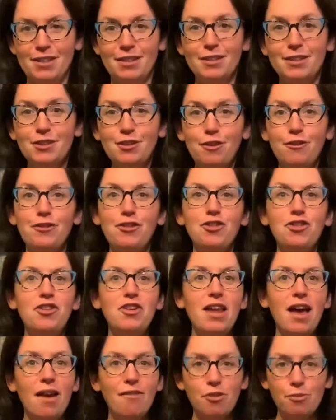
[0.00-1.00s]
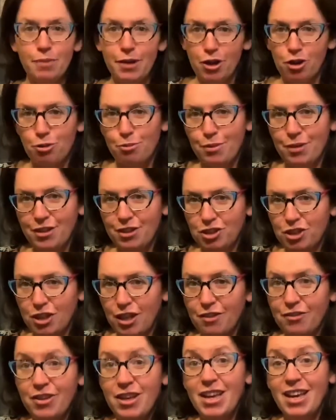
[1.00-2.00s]
Stuff you'd never pick up on the
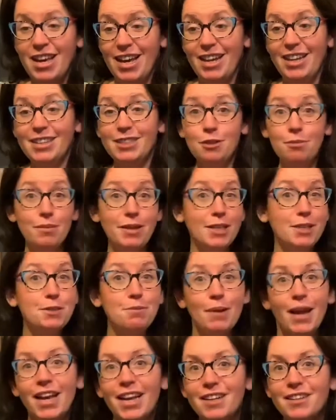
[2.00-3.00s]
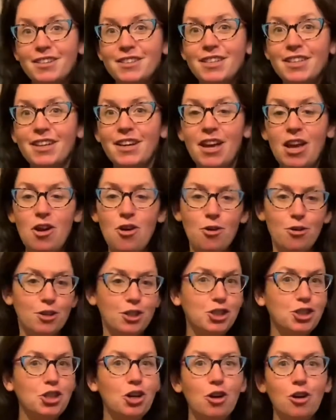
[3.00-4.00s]
shelf unless someone explained it to you
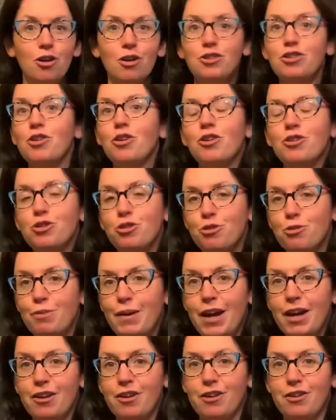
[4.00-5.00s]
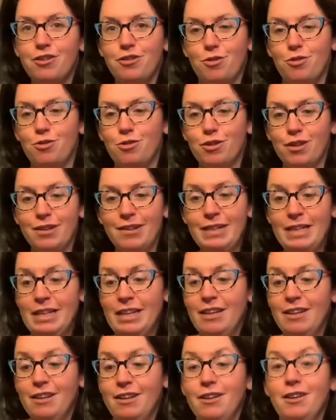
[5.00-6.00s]
or talked to you about it or
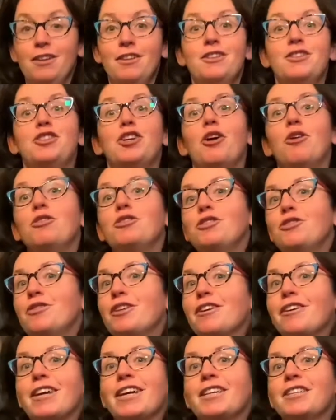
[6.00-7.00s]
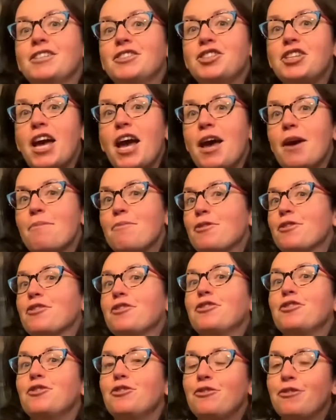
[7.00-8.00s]
showed you their hidden gem or their
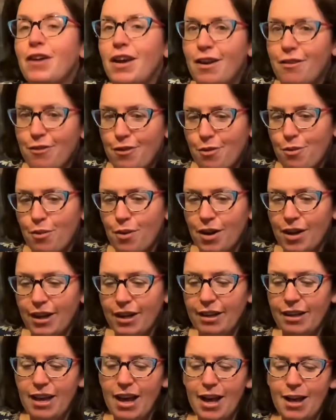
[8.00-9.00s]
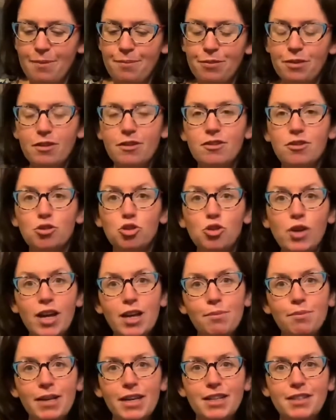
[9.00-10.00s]
new favourite wine. So
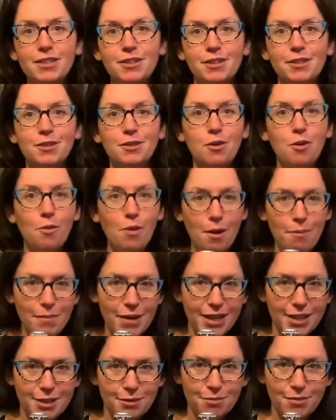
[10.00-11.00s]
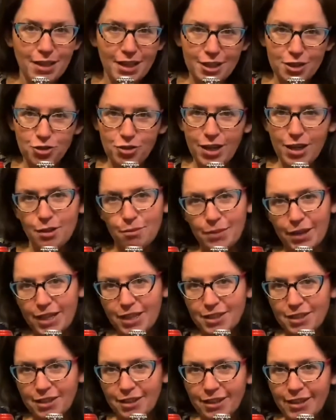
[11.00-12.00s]
trailblazers, what makes something a
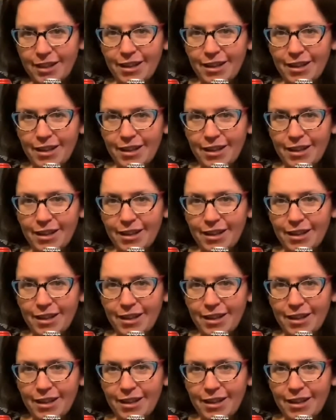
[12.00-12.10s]
trailblazer?